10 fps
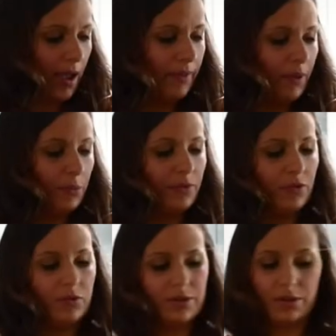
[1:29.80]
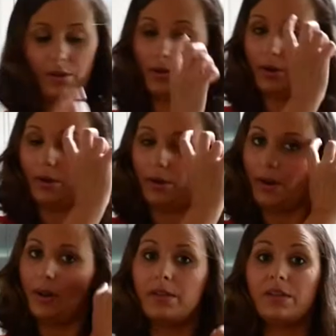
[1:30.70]
And then we've also
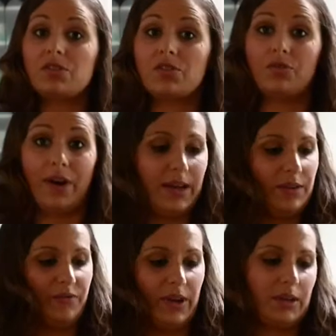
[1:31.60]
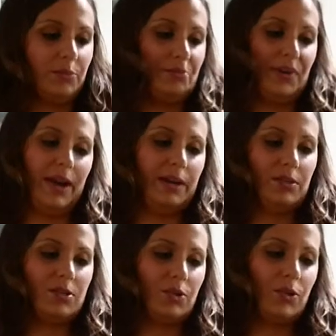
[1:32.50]
got this great vegan brand